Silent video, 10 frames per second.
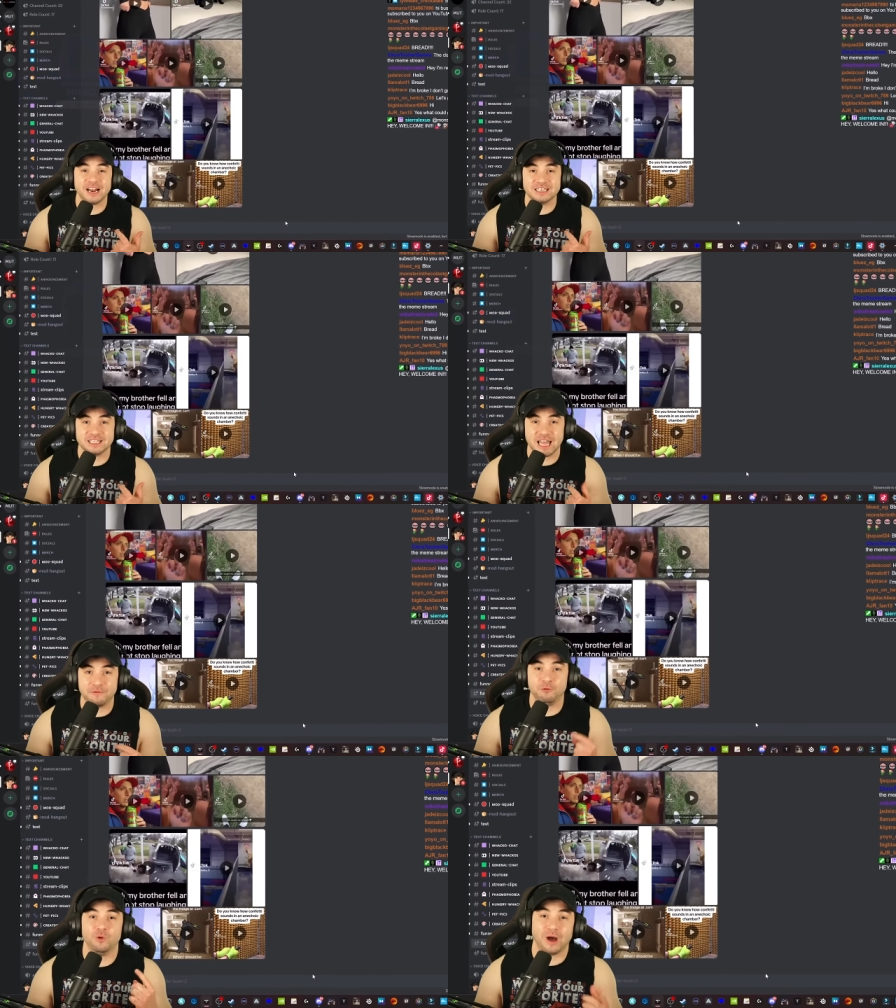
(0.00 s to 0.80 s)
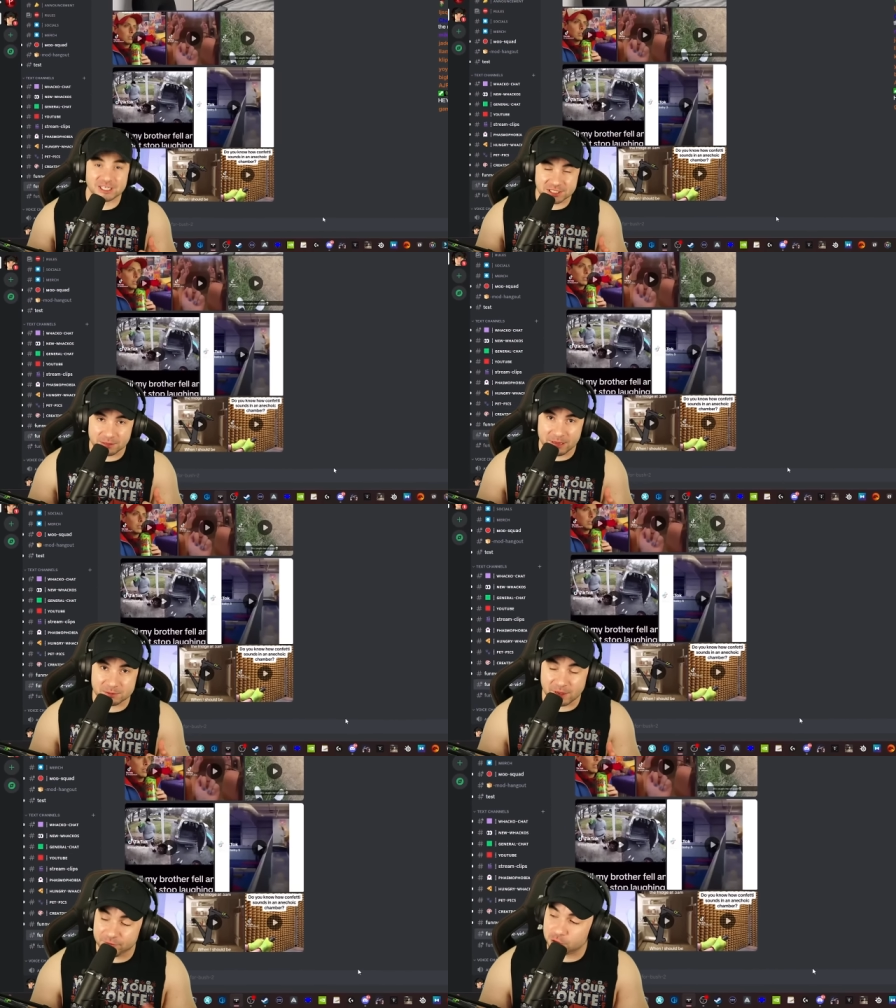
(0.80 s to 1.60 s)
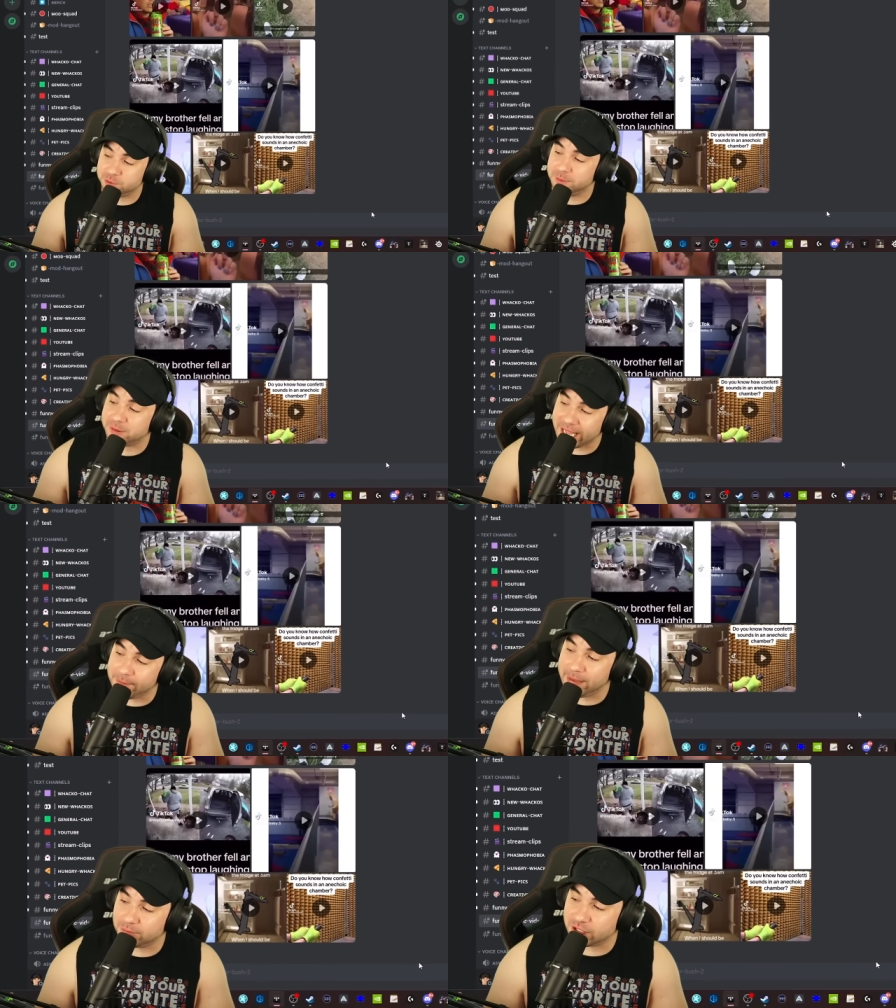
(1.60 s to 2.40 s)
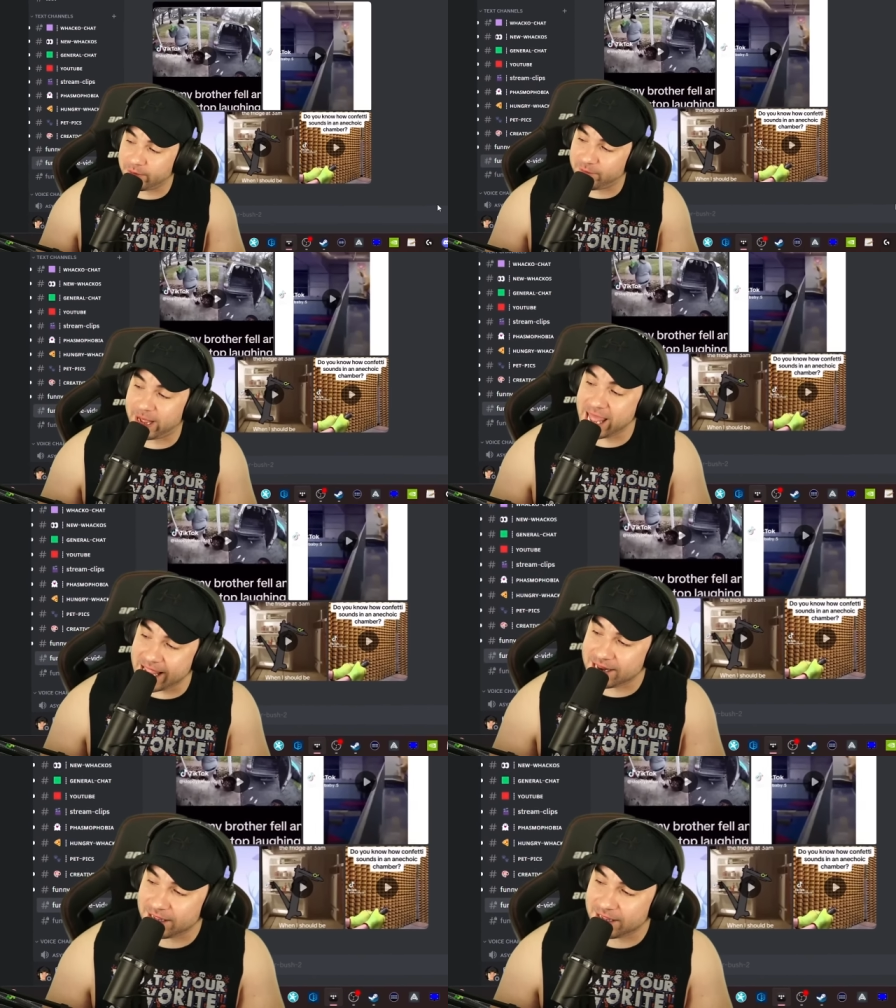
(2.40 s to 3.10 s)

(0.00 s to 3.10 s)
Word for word: not to laugh and we're watching the memes, my viewers will be playing memes right above my head